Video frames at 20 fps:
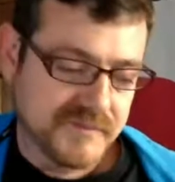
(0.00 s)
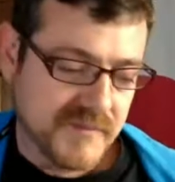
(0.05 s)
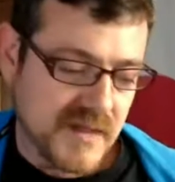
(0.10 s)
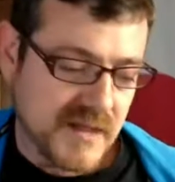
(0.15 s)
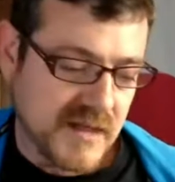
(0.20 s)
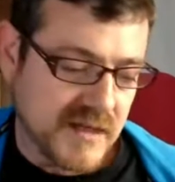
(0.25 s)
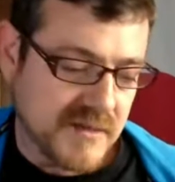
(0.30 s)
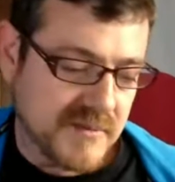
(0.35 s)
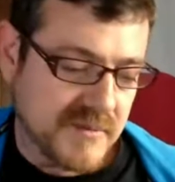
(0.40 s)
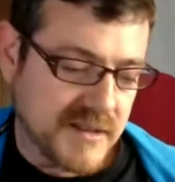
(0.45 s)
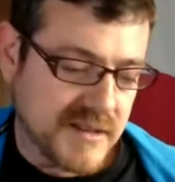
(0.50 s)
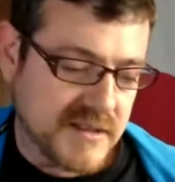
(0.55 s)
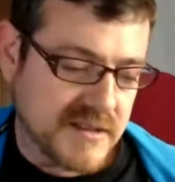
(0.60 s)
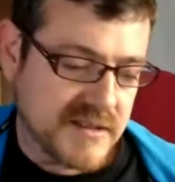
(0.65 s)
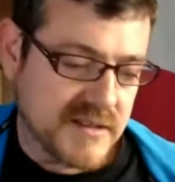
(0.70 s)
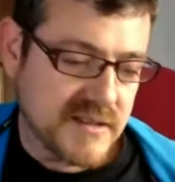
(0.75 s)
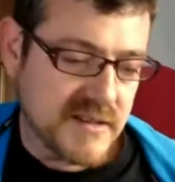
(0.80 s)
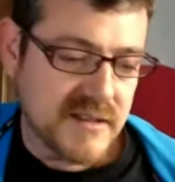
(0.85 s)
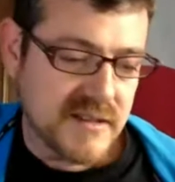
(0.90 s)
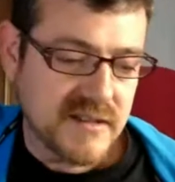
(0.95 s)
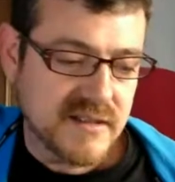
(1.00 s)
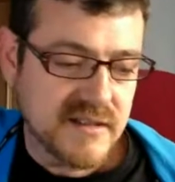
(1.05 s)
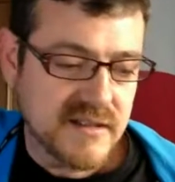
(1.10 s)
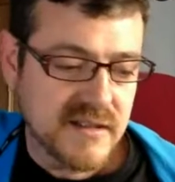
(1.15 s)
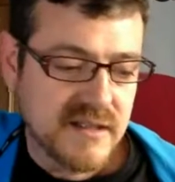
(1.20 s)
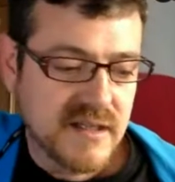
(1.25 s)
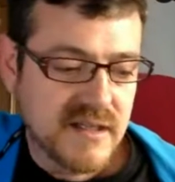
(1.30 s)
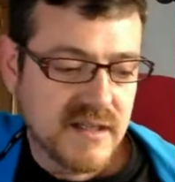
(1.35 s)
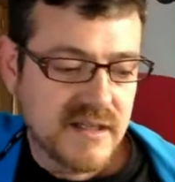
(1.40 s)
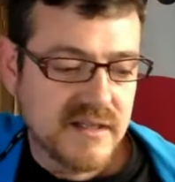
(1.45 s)
RBs and
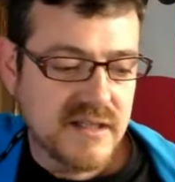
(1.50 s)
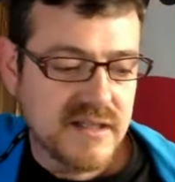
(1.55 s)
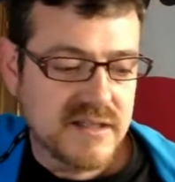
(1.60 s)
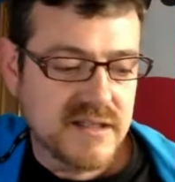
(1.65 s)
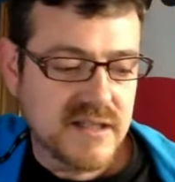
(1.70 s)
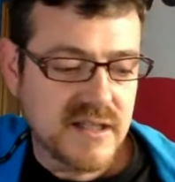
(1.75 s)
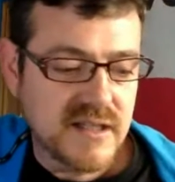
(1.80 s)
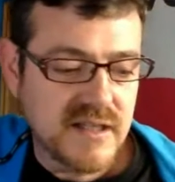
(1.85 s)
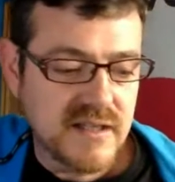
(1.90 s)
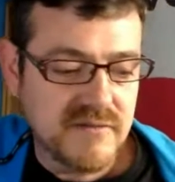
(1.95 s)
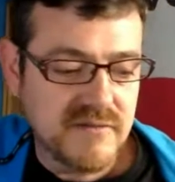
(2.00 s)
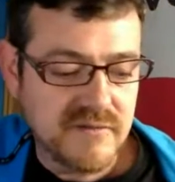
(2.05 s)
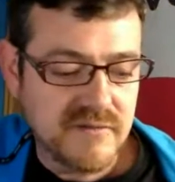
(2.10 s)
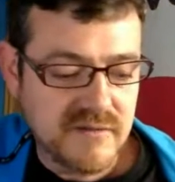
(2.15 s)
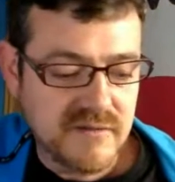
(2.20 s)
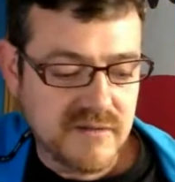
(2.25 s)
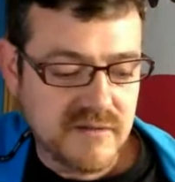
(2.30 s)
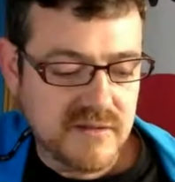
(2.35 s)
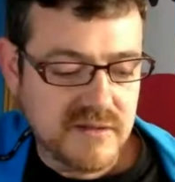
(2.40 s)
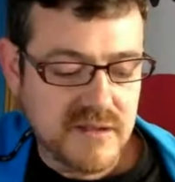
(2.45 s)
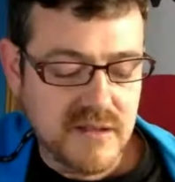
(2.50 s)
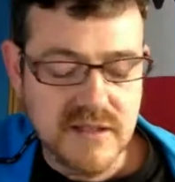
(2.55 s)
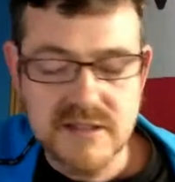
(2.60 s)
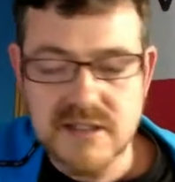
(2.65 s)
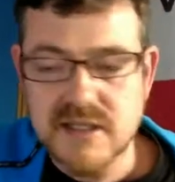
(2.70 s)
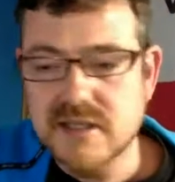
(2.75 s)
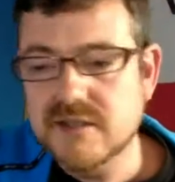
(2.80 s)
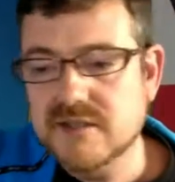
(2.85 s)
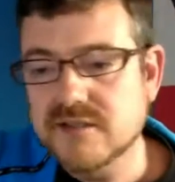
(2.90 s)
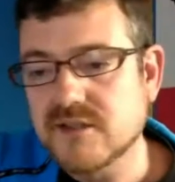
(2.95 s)
decide
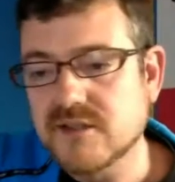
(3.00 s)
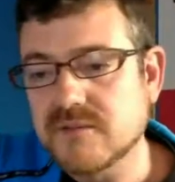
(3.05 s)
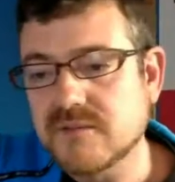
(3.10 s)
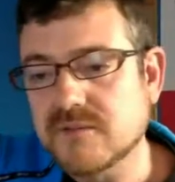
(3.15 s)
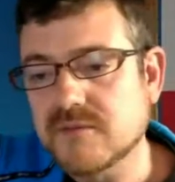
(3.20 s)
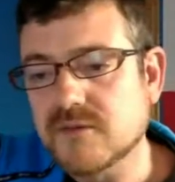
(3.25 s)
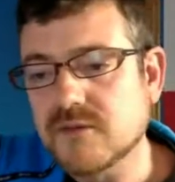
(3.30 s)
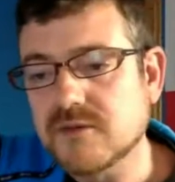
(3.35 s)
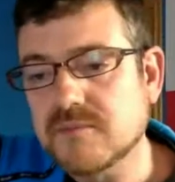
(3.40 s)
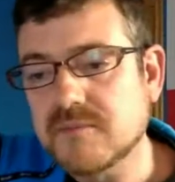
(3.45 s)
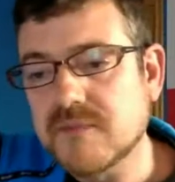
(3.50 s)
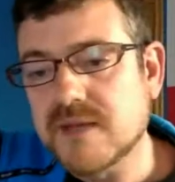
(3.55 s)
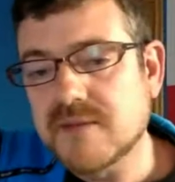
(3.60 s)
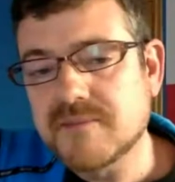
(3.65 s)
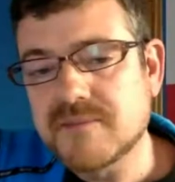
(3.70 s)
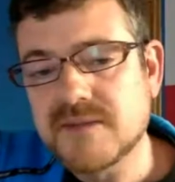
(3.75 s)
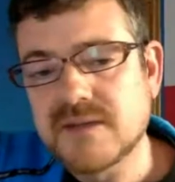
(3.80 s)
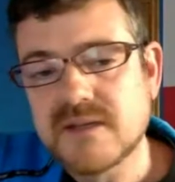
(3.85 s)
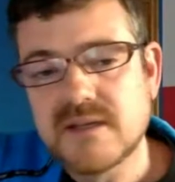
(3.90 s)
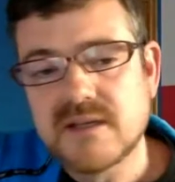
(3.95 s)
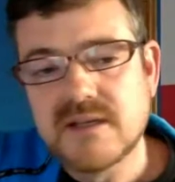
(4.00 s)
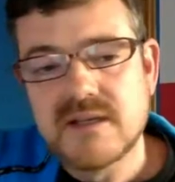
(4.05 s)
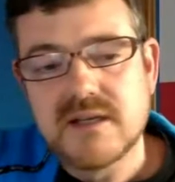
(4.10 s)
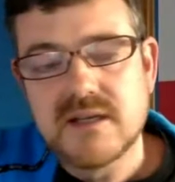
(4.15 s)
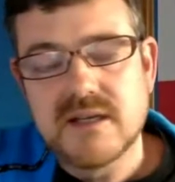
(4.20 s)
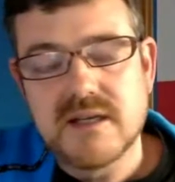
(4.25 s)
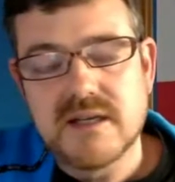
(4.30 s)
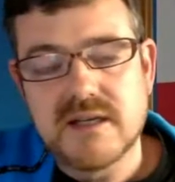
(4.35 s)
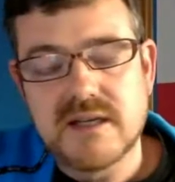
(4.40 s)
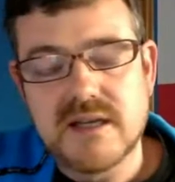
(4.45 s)
some roadmap.
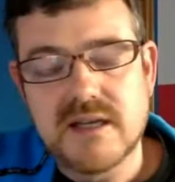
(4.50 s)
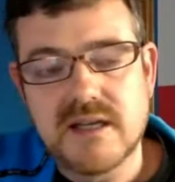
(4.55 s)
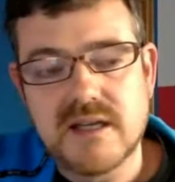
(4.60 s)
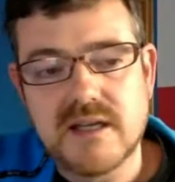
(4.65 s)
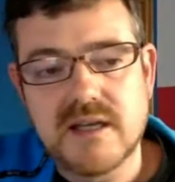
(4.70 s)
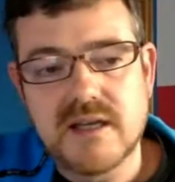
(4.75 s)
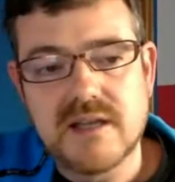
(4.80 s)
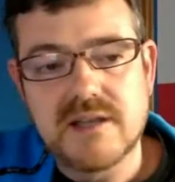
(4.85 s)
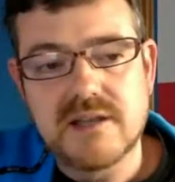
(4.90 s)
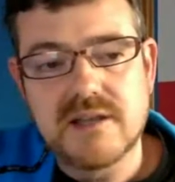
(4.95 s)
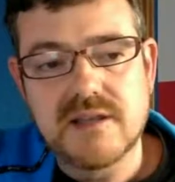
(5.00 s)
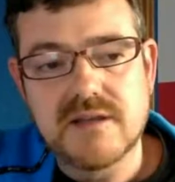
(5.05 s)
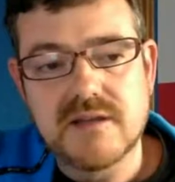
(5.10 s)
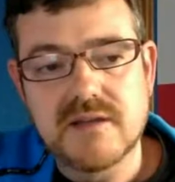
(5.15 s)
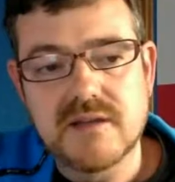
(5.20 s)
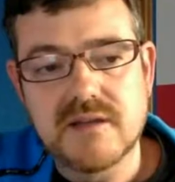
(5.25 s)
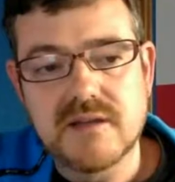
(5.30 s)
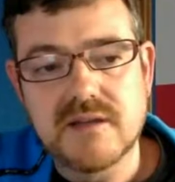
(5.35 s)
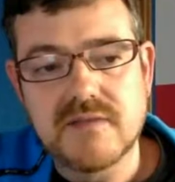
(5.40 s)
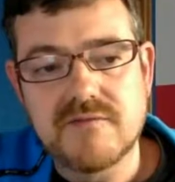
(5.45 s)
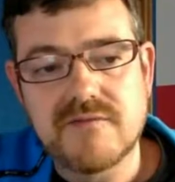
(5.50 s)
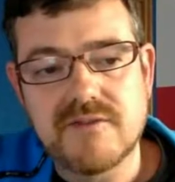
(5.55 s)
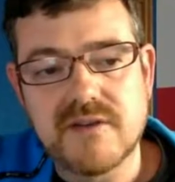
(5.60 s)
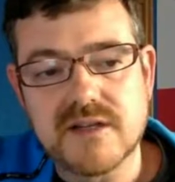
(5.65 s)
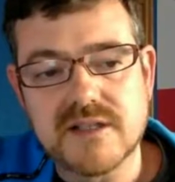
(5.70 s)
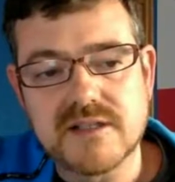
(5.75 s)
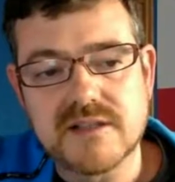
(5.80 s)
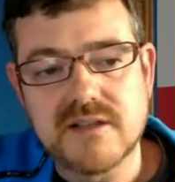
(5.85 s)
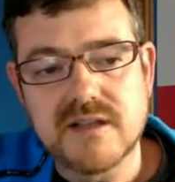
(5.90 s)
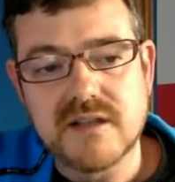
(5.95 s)
And I think the
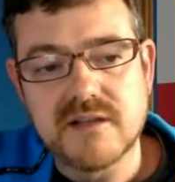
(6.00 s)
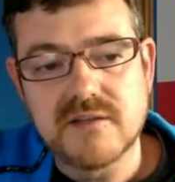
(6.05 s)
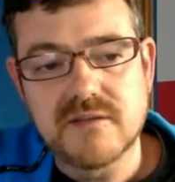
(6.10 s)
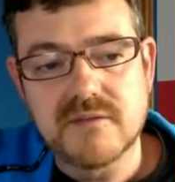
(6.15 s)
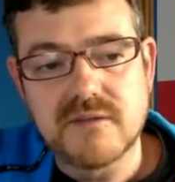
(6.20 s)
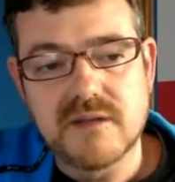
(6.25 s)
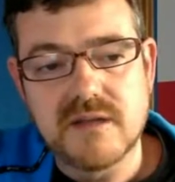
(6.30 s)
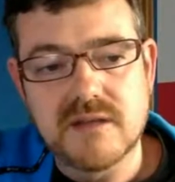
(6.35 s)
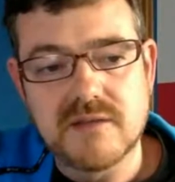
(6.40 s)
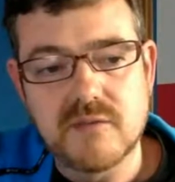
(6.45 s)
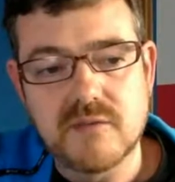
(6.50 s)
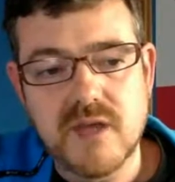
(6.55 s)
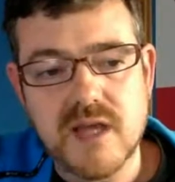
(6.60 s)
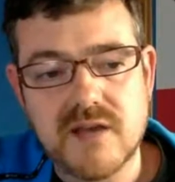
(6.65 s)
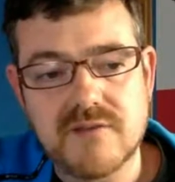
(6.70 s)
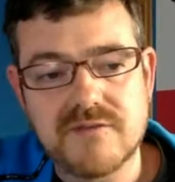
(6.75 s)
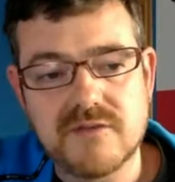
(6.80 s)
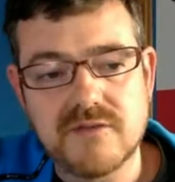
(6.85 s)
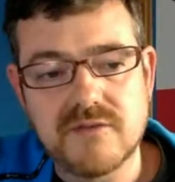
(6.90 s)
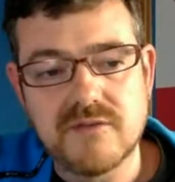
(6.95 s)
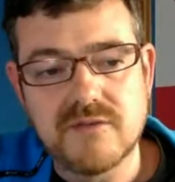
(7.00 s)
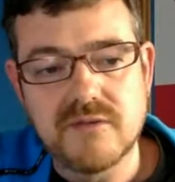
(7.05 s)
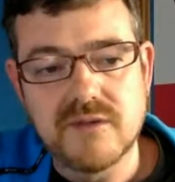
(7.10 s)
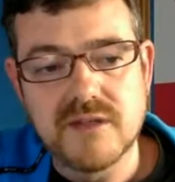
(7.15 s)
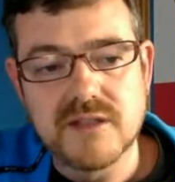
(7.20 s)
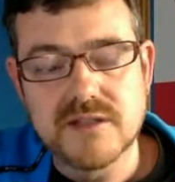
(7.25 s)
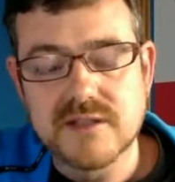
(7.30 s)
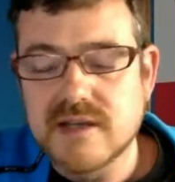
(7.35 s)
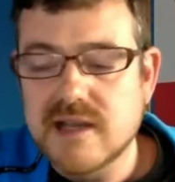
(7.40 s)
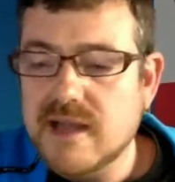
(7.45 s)
first thing that we have to do
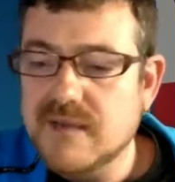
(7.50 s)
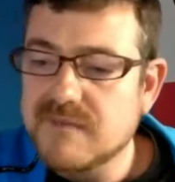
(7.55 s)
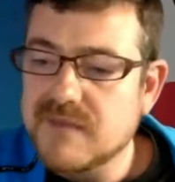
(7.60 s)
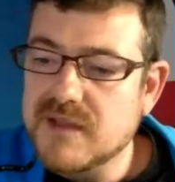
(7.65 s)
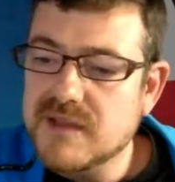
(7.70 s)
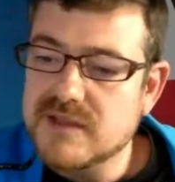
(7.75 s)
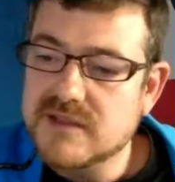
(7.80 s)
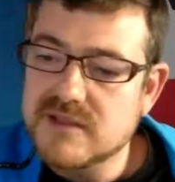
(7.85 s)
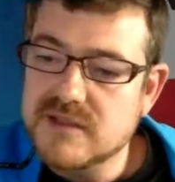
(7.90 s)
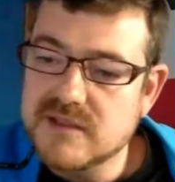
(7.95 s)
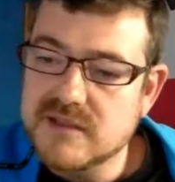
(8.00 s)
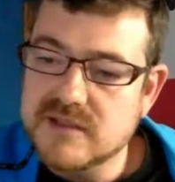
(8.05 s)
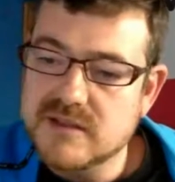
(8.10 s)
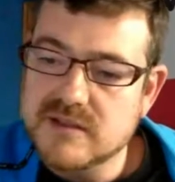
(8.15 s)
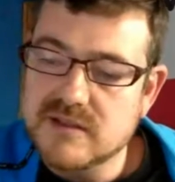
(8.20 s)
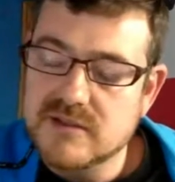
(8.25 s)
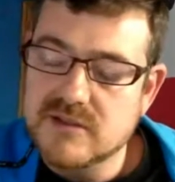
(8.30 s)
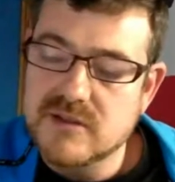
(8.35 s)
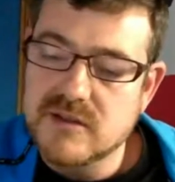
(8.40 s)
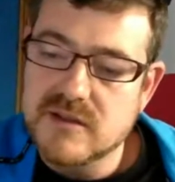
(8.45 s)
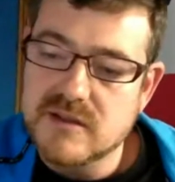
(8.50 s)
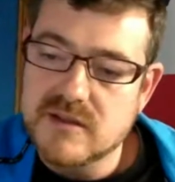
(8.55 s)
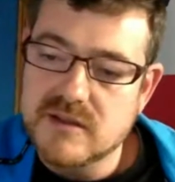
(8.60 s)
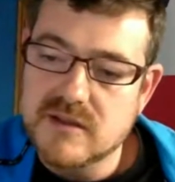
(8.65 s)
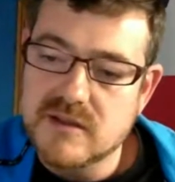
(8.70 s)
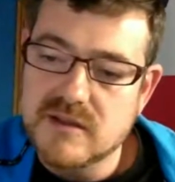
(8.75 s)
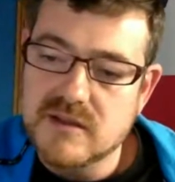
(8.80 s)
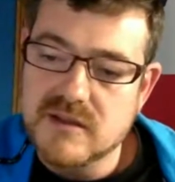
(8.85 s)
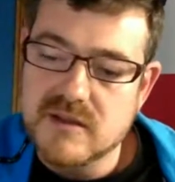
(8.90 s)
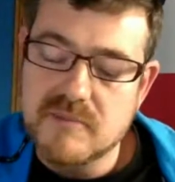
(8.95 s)
is lambdas, and
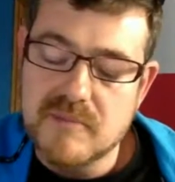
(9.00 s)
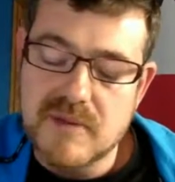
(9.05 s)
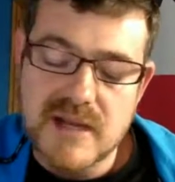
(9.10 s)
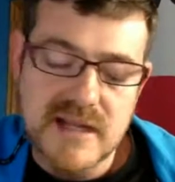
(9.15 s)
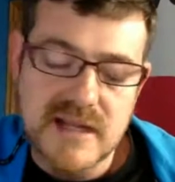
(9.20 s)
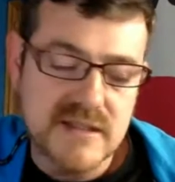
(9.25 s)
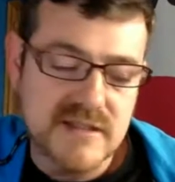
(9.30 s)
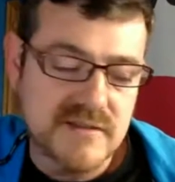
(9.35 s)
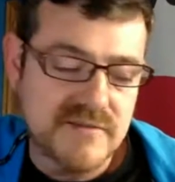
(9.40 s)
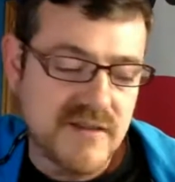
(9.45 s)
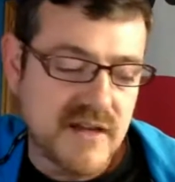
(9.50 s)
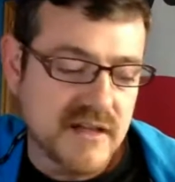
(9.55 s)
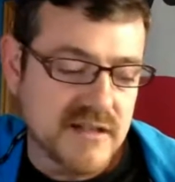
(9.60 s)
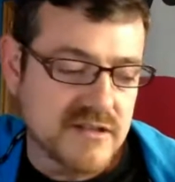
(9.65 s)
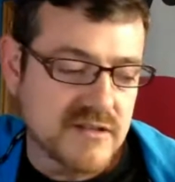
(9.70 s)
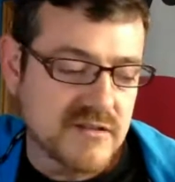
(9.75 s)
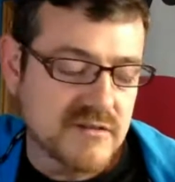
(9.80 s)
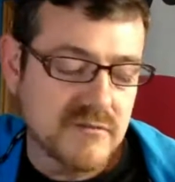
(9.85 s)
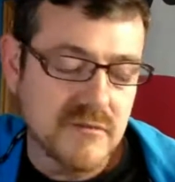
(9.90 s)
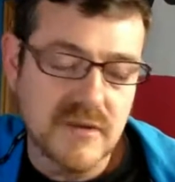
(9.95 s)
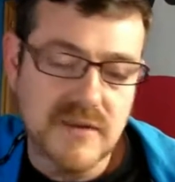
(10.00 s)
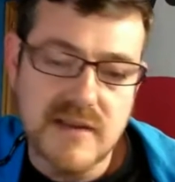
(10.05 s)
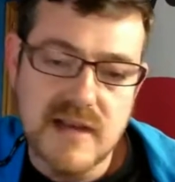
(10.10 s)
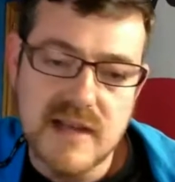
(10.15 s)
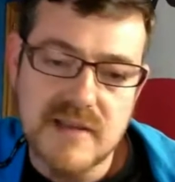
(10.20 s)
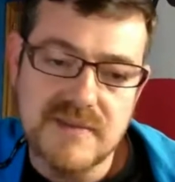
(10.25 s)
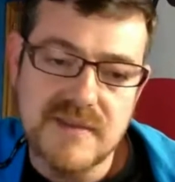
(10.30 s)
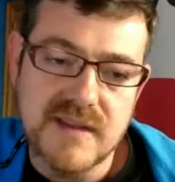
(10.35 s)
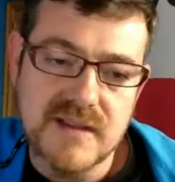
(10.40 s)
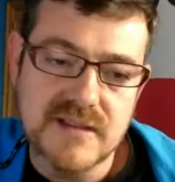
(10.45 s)
replace function with
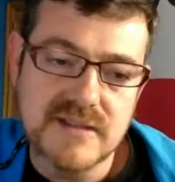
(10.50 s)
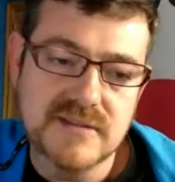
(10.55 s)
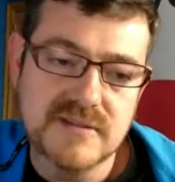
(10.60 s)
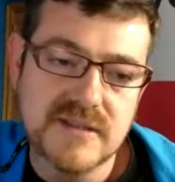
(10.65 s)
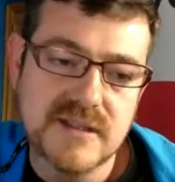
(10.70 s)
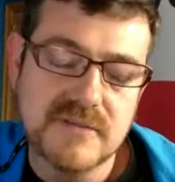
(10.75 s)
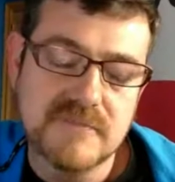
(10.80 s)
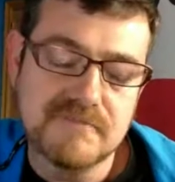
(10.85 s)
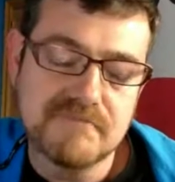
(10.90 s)
lambdas. Yeah.